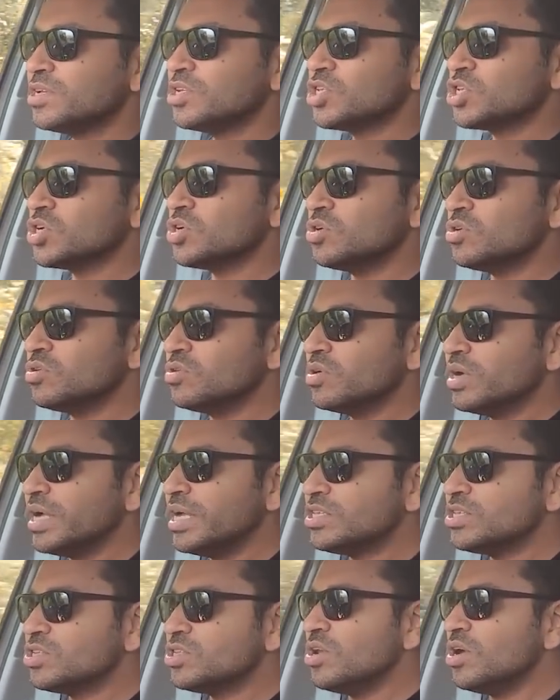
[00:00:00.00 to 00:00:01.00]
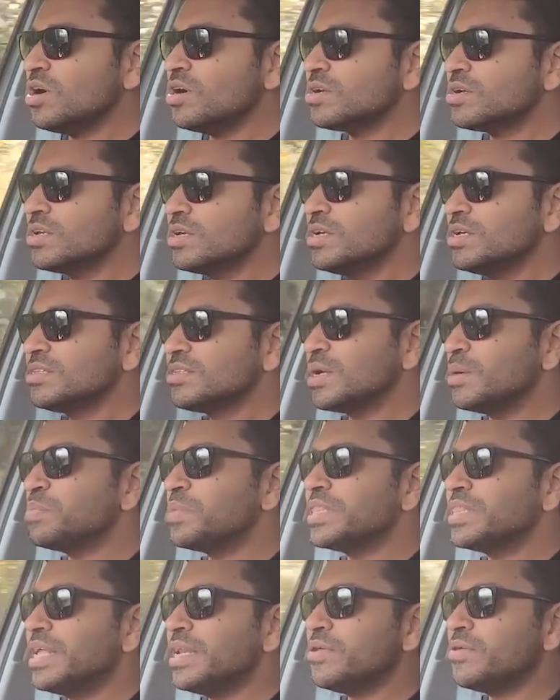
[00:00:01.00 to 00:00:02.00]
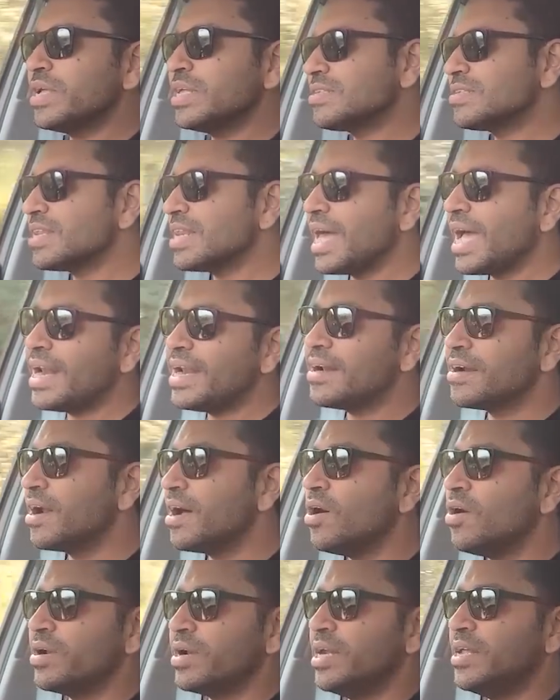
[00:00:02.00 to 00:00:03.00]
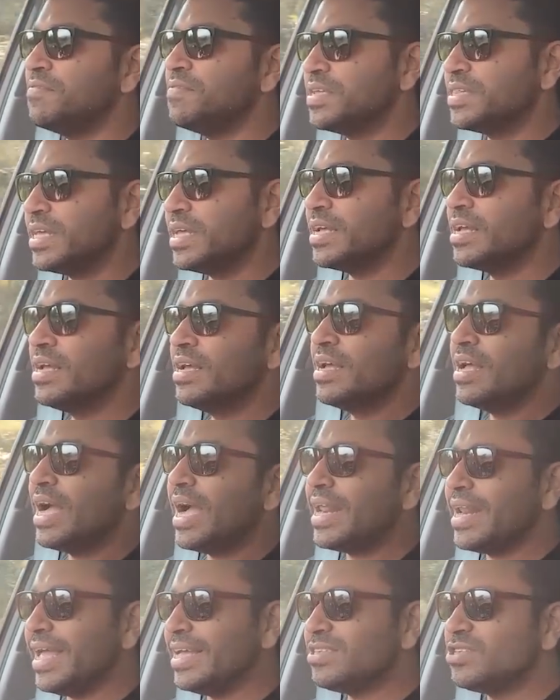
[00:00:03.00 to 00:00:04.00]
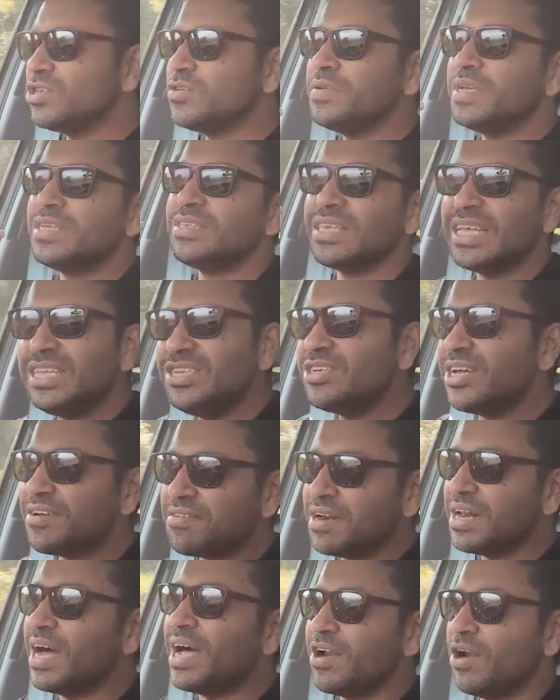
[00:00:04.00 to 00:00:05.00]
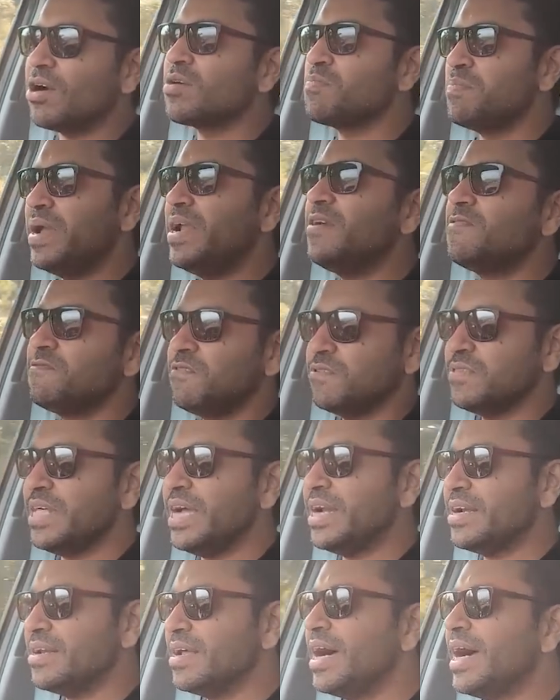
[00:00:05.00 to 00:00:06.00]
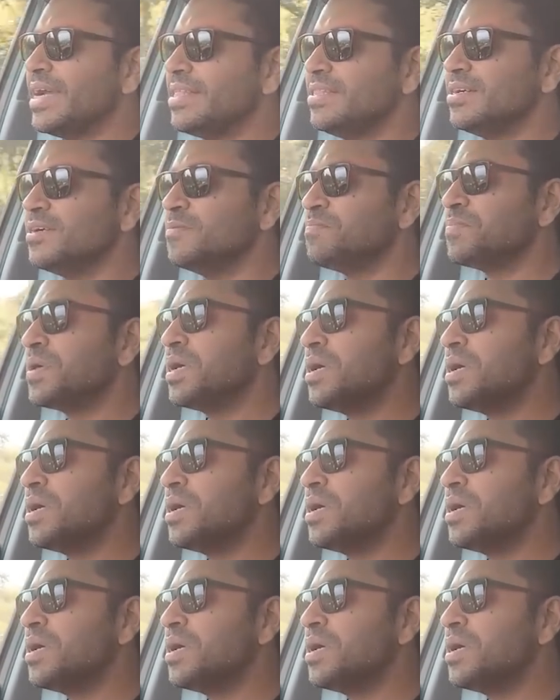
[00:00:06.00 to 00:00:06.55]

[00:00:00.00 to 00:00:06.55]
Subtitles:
So it's not something that you can slide around and everything, and SUVs in general are not meant for that either.